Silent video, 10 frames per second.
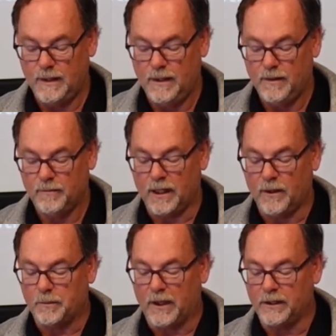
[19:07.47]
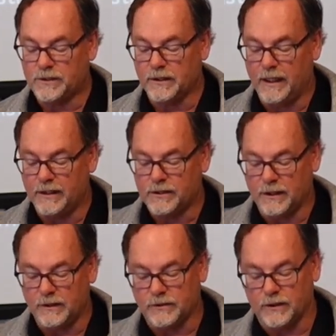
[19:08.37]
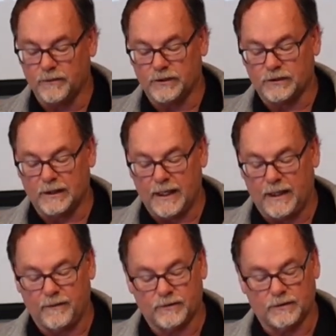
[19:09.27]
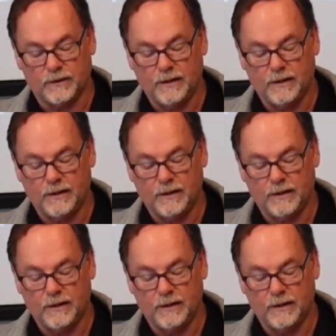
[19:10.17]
But I will punish the nation they serve as slaves.